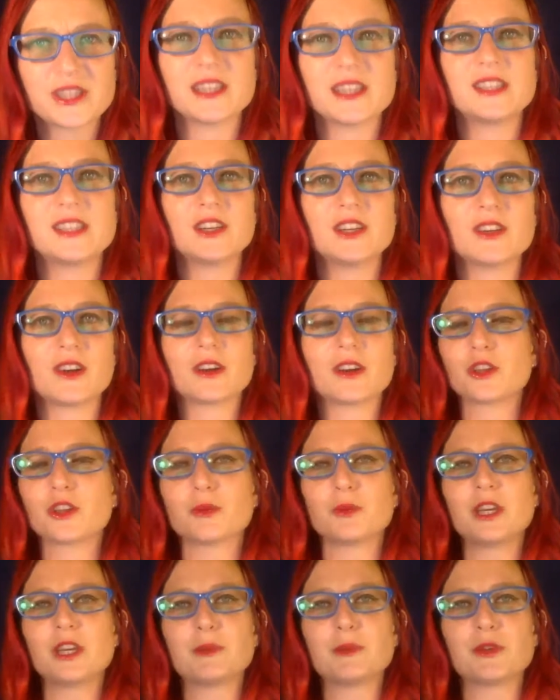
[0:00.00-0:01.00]
this year on
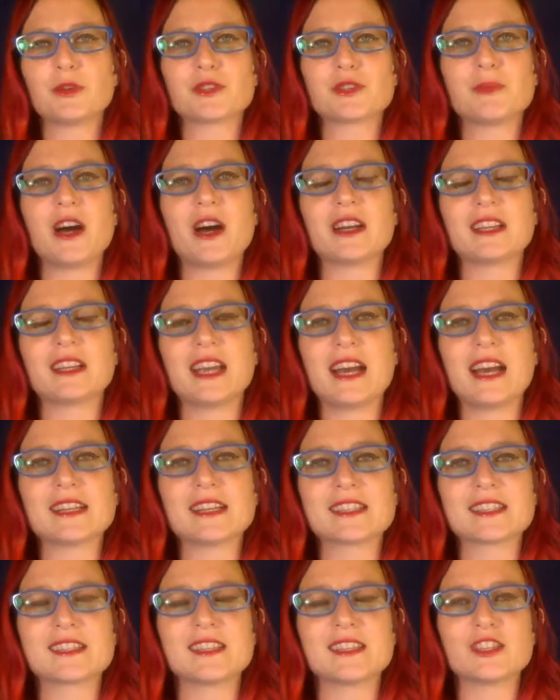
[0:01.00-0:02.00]
other people's
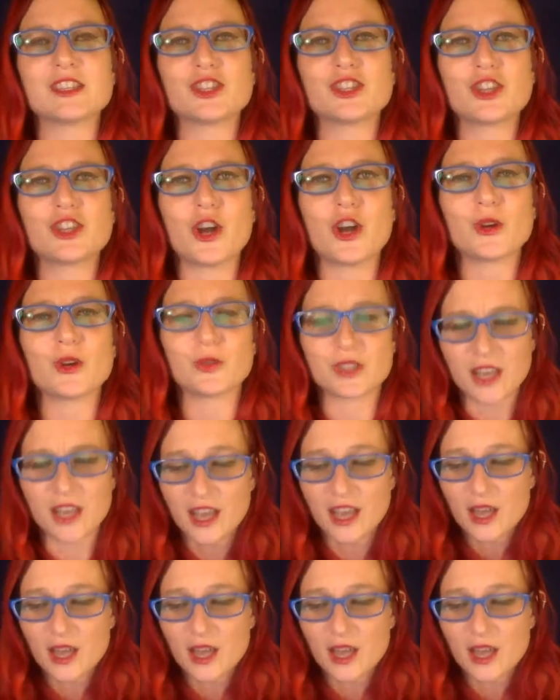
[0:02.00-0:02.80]
podcasts and shows.